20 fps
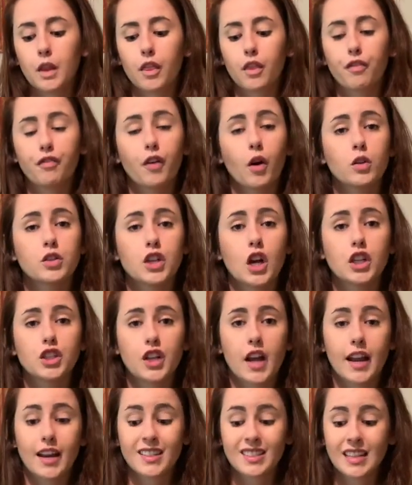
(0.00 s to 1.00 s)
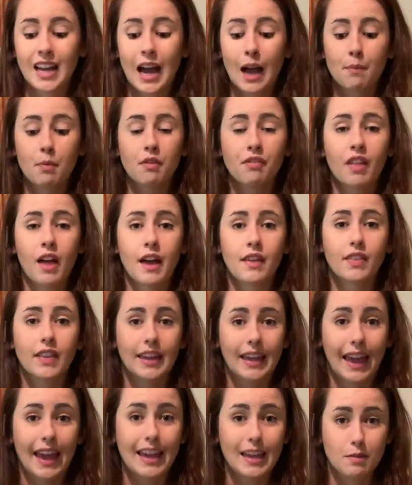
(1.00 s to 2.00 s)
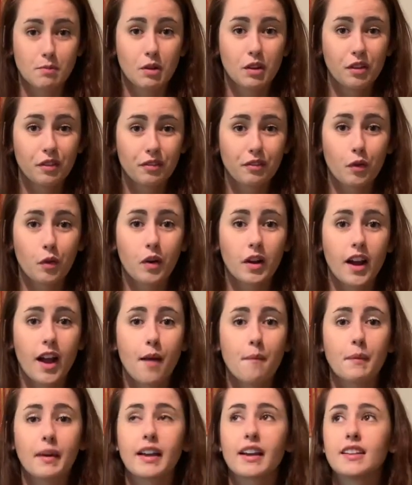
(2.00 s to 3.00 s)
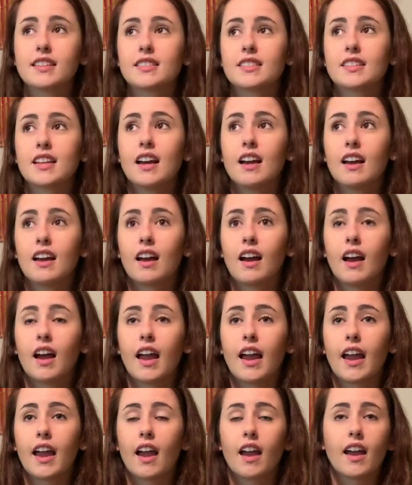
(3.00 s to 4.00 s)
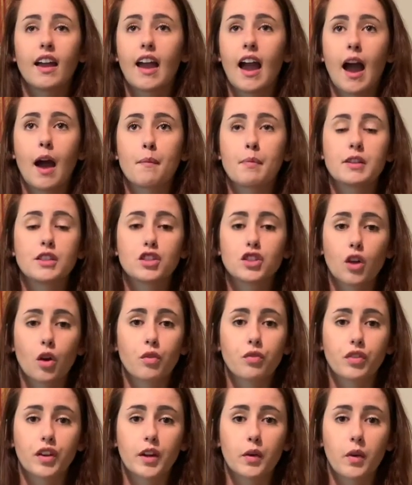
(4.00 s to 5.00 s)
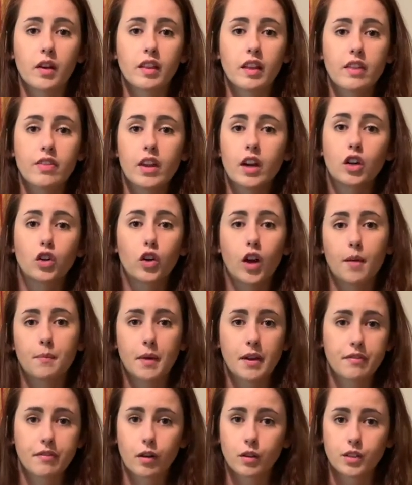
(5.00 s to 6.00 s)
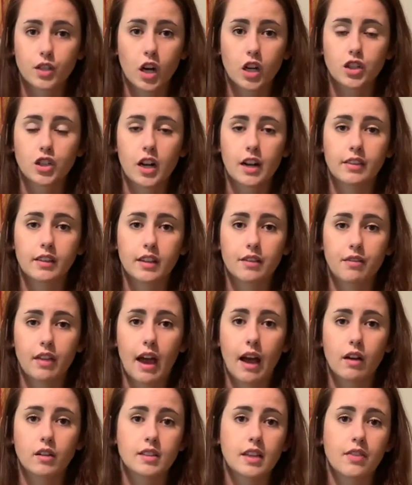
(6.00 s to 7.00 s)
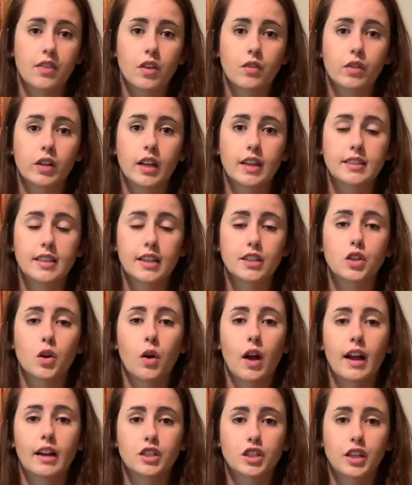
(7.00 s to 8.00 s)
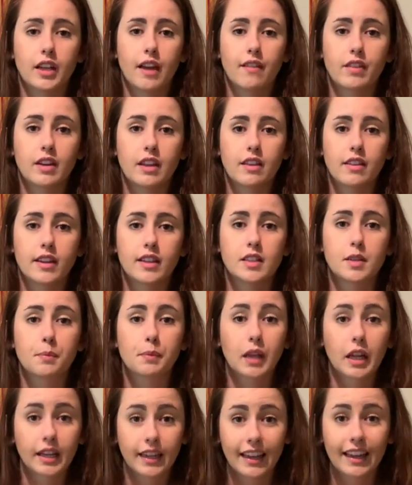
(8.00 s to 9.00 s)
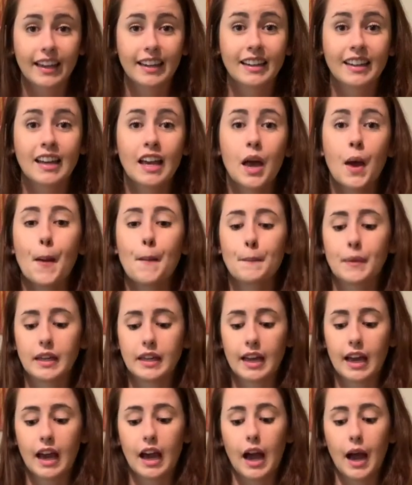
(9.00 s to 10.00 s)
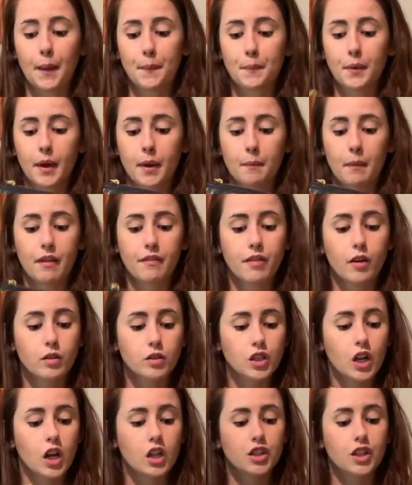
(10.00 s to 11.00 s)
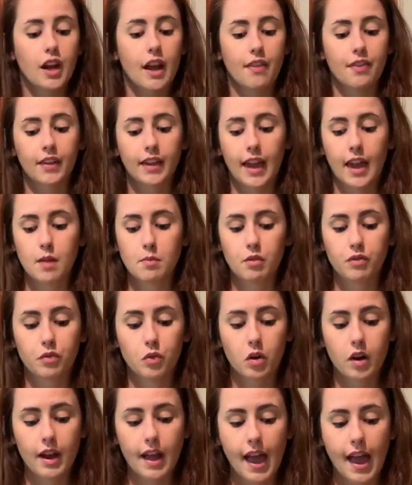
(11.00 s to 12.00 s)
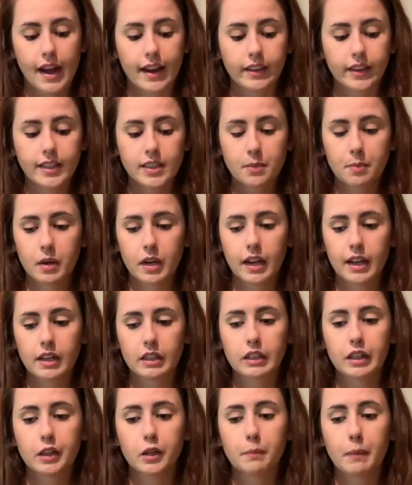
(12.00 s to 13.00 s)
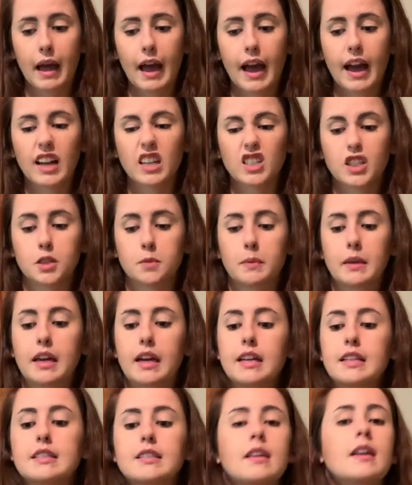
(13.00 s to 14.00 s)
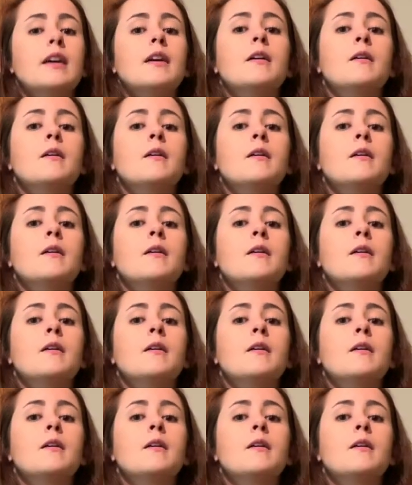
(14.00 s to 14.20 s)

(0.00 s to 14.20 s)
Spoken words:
The phone charger, and on top of that, the cable for it, because it happens so frequently that I'll grab my phone charger and leave the house and then realize I don't actually have anything to plug in. But yeah, I bring my phone charger and the cable for it, and I like to put it in a little bag just because